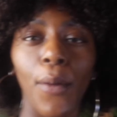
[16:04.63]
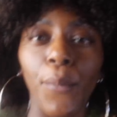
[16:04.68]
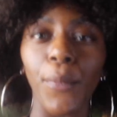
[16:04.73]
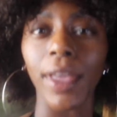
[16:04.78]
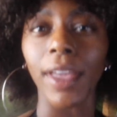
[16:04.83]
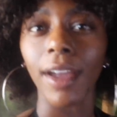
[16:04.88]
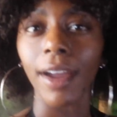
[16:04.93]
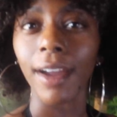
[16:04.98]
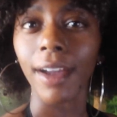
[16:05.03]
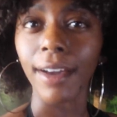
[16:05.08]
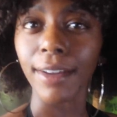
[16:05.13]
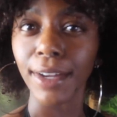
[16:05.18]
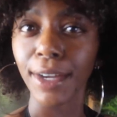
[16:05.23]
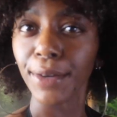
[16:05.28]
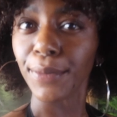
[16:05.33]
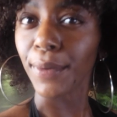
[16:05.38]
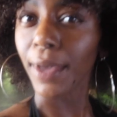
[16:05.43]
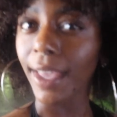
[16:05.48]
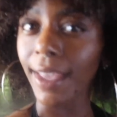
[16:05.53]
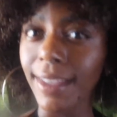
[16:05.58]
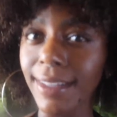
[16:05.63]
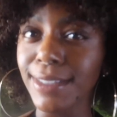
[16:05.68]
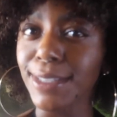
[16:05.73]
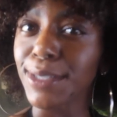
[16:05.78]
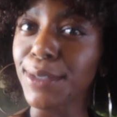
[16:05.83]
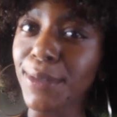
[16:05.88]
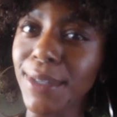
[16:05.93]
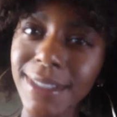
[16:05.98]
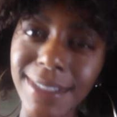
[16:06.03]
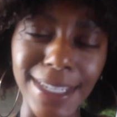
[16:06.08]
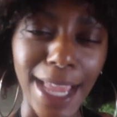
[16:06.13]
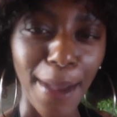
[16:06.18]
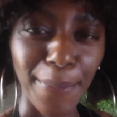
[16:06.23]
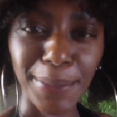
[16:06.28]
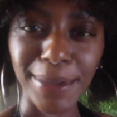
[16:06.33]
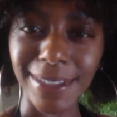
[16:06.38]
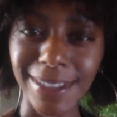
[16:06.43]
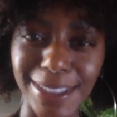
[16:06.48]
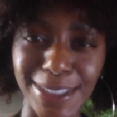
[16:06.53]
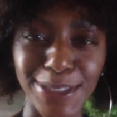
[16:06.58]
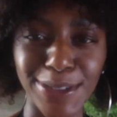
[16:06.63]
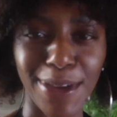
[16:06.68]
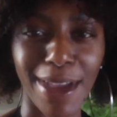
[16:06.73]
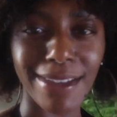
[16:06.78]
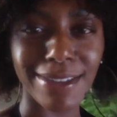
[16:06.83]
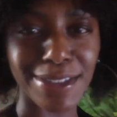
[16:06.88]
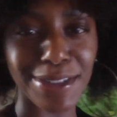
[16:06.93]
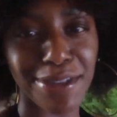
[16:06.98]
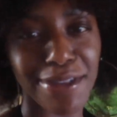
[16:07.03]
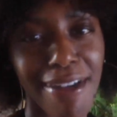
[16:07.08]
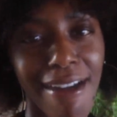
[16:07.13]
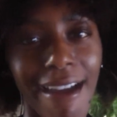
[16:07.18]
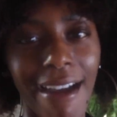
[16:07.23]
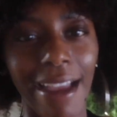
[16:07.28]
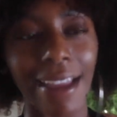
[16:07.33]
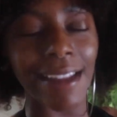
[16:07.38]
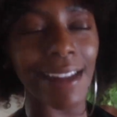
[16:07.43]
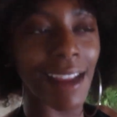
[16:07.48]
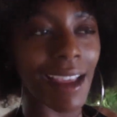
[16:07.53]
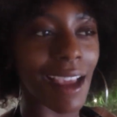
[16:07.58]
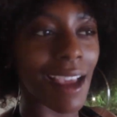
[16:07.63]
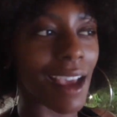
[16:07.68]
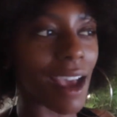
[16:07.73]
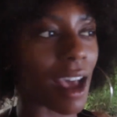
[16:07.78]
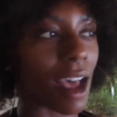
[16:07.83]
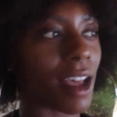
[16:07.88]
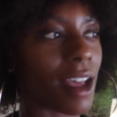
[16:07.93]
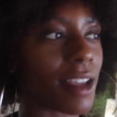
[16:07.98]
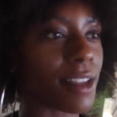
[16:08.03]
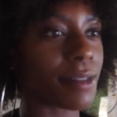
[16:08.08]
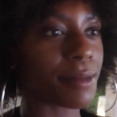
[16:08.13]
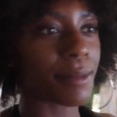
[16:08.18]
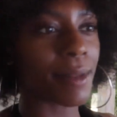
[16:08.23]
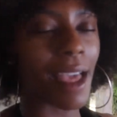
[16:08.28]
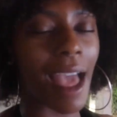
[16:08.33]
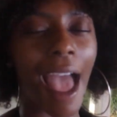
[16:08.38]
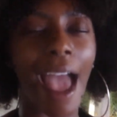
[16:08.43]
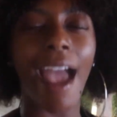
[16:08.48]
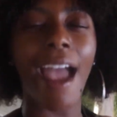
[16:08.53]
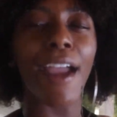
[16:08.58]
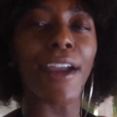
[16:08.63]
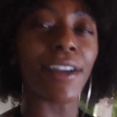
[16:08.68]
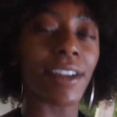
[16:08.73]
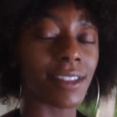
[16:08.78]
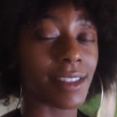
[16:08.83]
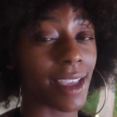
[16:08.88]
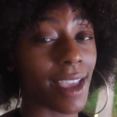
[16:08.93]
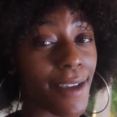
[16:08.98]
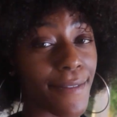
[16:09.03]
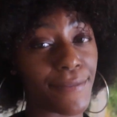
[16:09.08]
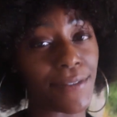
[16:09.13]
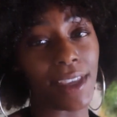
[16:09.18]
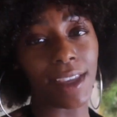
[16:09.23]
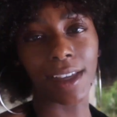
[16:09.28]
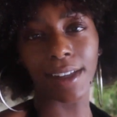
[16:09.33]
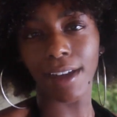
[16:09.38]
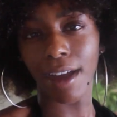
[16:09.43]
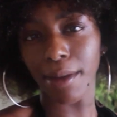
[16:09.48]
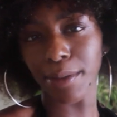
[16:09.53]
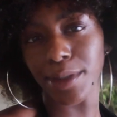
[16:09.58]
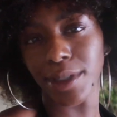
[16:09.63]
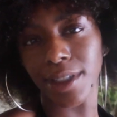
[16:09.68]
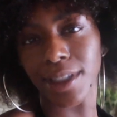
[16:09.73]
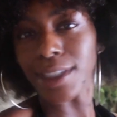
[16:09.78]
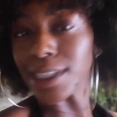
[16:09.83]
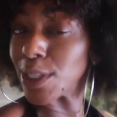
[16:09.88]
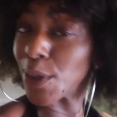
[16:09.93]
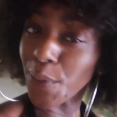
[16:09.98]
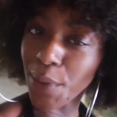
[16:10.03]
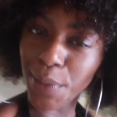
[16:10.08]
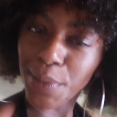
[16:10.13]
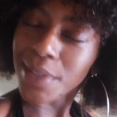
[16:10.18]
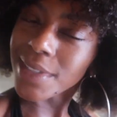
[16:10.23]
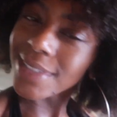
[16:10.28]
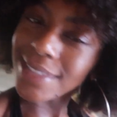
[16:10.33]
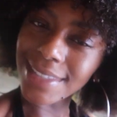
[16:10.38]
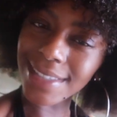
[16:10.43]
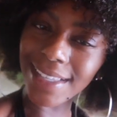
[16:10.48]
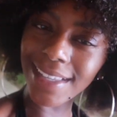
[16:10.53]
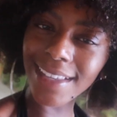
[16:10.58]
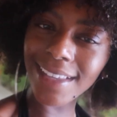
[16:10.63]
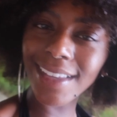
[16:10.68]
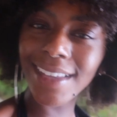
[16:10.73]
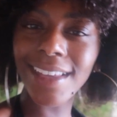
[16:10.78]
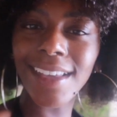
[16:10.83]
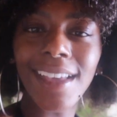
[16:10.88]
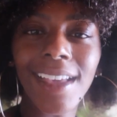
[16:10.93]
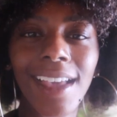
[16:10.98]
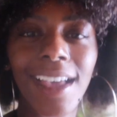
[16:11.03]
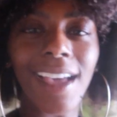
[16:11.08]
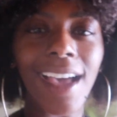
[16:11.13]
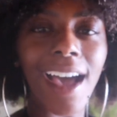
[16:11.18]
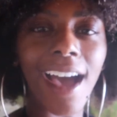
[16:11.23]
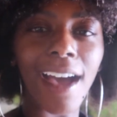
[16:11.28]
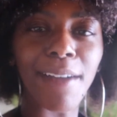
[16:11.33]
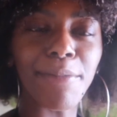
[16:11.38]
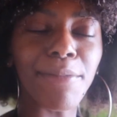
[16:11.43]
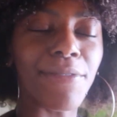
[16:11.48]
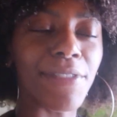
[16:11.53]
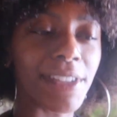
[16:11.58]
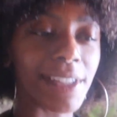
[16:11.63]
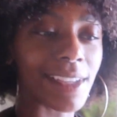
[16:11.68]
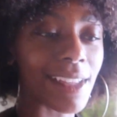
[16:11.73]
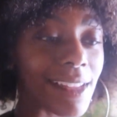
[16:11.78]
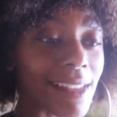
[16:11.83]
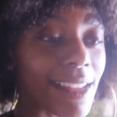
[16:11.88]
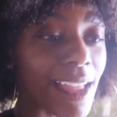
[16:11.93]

We are on our way to a Japanese restaurant. I heard they have vegan options, so we will see. I'm feeling a